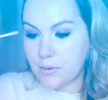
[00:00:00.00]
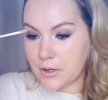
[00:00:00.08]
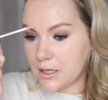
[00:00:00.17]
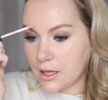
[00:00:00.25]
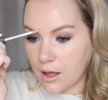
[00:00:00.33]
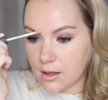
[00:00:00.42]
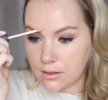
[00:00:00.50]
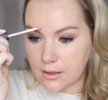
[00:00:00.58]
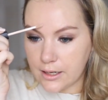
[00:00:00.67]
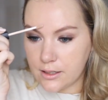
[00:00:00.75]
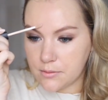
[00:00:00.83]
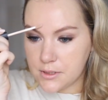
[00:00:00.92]
I'm gonna
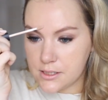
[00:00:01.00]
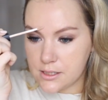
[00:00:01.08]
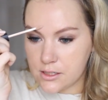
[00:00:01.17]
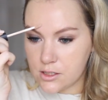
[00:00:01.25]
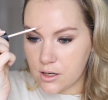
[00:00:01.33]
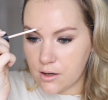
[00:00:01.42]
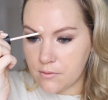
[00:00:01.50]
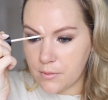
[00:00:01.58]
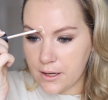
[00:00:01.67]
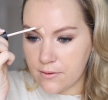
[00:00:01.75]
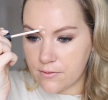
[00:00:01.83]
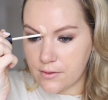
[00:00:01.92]
lighten up the center of
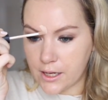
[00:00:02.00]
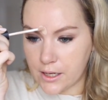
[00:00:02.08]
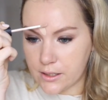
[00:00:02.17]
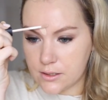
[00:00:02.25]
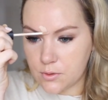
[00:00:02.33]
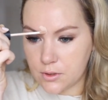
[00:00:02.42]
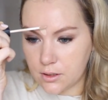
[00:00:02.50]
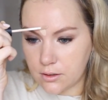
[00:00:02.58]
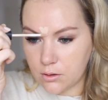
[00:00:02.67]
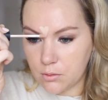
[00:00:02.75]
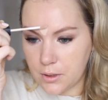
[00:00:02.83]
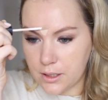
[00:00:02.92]
my face with a
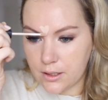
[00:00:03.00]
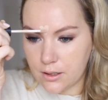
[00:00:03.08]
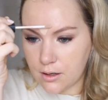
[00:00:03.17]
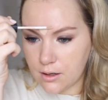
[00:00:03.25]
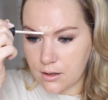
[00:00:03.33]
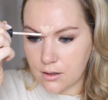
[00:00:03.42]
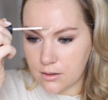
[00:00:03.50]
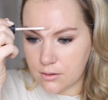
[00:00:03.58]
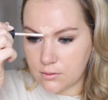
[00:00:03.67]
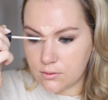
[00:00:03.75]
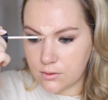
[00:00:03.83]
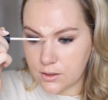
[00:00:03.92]
little bit
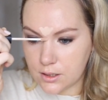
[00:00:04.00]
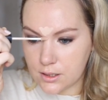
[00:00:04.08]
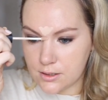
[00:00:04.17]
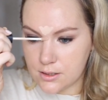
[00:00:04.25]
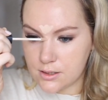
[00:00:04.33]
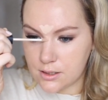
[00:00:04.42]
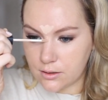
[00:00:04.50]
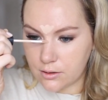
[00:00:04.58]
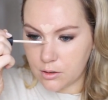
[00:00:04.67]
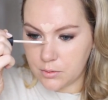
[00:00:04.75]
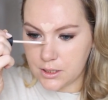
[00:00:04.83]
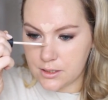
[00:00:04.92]
of
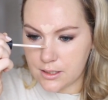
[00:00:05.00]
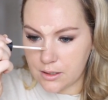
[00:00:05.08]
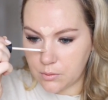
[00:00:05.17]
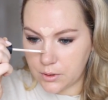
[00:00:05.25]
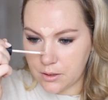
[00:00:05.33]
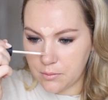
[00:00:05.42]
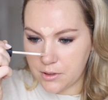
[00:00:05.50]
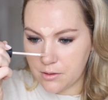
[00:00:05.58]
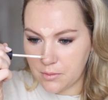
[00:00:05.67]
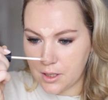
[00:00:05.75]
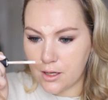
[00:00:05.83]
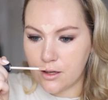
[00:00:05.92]
concealer because I wouldn't be
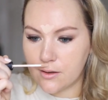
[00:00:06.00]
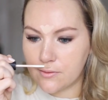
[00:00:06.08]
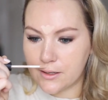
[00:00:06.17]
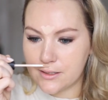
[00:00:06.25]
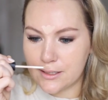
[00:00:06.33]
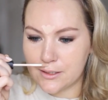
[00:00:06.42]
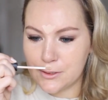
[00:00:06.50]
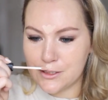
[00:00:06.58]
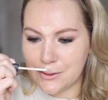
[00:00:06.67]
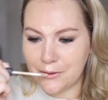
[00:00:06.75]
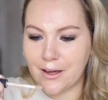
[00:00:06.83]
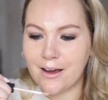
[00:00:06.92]
me if I didn't
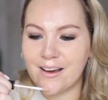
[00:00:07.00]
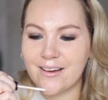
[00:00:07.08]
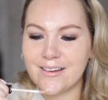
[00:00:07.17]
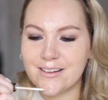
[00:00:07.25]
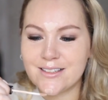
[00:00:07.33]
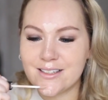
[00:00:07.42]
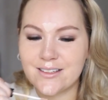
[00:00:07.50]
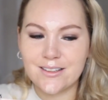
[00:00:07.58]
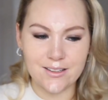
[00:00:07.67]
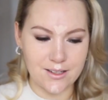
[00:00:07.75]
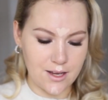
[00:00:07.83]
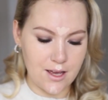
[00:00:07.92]
do that.
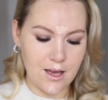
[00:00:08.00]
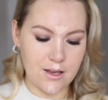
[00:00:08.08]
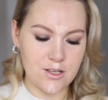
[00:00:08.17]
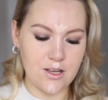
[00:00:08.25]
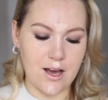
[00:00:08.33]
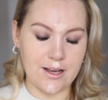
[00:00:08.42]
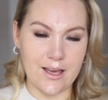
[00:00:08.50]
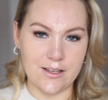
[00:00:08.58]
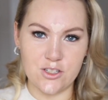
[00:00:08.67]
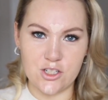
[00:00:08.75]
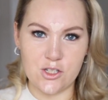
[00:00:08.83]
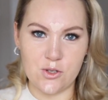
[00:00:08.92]

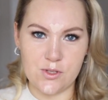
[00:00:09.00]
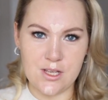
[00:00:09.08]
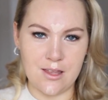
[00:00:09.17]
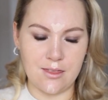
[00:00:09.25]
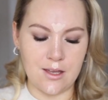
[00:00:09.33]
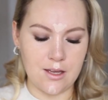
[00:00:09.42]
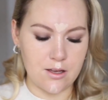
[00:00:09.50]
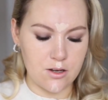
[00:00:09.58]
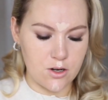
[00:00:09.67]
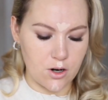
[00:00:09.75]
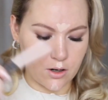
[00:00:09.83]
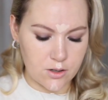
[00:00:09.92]
Again, just using the
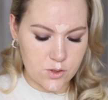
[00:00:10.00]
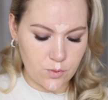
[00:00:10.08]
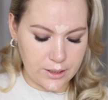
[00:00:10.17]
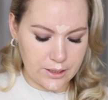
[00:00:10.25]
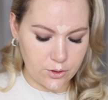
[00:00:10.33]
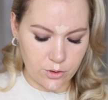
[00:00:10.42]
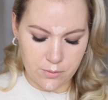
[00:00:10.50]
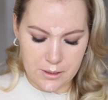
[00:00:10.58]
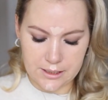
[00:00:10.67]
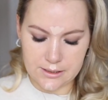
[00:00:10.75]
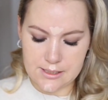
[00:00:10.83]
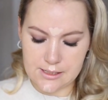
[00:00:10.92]
NARS Radiant Creamy
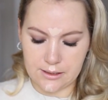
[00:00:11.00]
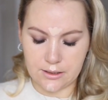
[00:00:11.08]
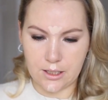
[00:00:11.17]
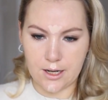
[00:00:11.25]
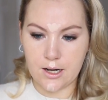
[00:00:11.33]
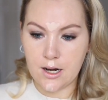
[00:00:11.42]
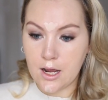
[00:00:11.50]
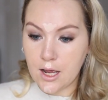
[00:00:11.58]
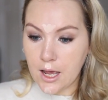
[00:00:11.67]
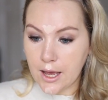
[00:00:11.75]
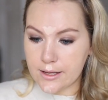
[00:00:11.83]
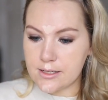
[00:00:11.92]
Concealer.
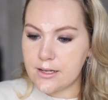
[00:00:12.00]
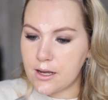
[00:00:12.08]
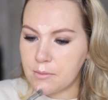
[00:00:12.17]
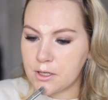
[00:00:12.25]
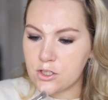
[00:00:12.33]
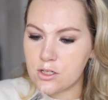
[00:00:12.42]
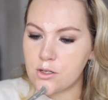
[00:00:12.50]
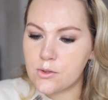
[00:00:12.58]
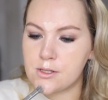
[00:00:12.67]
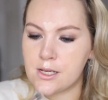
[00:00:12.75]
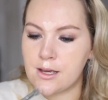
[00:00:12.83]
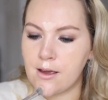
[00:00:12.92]
And today I'm actually
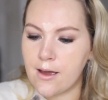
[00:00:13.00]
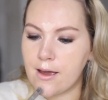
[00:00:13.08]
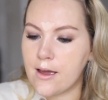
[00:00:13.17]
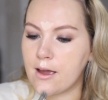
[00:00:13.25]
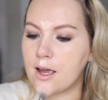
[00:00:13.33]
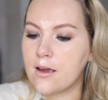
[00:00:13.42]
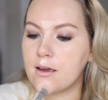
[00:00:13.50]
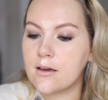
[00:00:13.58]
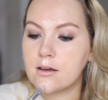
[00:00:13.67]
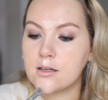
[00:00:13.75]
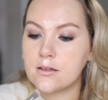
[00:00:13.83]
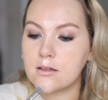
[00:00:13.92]
using a
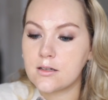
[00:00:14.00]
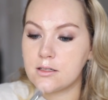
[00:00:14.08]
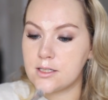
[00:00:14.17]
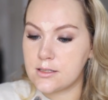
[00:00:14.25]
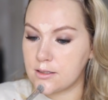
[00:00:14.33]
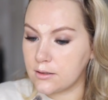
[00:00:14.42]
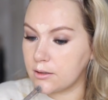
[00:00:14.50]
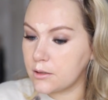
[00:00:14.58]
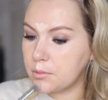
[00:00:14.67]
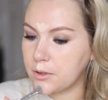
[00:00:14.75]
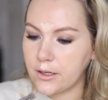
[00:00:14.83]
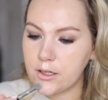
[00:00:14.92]
concealer
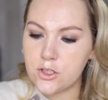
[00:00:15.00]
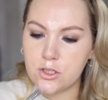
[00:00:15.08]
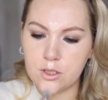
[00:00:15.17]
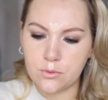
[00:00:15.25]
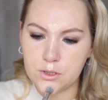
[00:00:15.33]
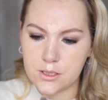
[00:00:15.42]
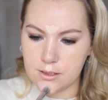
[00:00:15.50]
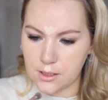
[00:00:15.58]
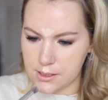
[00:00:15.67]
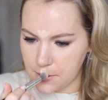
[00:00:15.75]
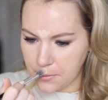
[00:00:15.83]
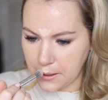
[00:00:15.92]
brush, which is
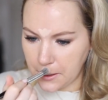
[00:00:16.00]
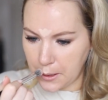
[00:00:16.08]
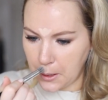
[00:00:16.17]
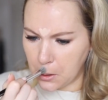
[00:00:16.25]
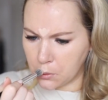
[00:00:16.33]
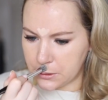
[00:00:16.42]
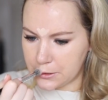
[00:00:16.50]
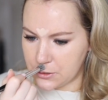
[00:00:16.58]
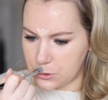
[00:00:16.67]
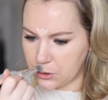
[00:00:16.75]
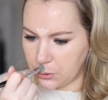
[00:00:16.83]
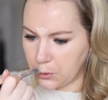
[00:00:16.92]
not something I always
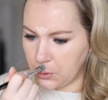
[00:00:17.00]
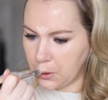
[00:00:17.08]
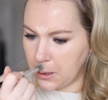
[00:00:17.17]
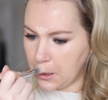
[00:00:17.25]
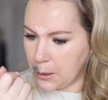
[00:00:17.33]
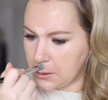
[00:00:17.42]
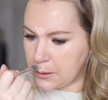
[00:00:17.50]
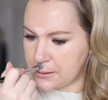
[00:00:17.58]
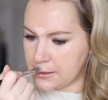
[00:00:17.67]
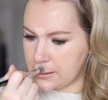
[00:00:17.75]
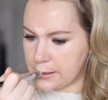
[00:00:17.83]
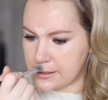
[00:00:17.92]
do.
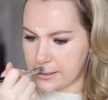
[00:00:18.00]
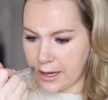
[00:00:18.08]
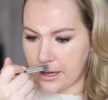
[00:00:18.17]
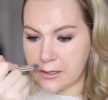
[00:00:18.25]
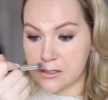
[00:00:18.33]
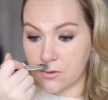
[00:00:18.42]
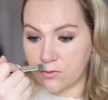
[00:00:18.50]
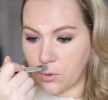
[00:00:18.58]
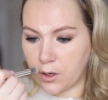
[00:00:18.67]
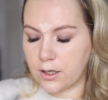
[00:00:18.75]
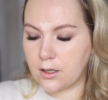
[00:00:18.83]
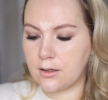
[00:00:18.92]
This is a
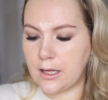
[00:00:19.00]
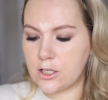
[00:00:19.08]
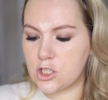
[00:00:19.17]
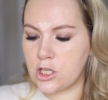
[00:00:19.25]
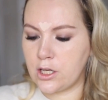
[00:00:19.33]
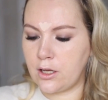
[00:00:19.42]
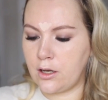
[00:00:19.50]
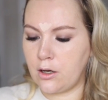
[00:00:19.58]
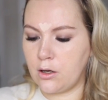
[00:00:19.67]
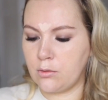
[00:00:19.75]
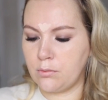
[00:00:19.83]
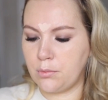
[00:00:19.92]
Sephora
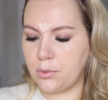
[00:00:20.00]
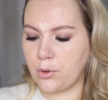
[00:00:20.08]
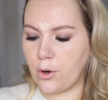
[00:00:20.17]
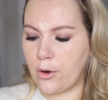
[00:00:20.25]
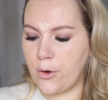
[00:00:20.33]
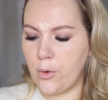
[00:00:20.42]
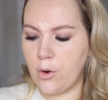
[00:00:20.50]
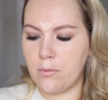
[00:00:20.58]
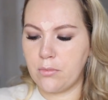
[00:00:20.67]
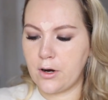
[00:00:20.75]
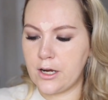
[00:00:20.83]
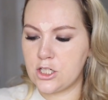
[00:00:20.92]
Collection Pro
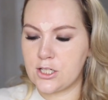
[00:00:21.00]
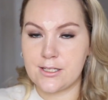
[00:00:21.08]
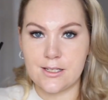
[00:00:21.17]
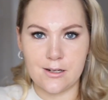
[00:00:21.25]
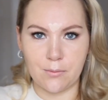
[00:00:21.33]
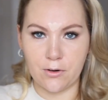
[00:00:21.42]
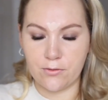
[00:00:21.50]
brush. This is number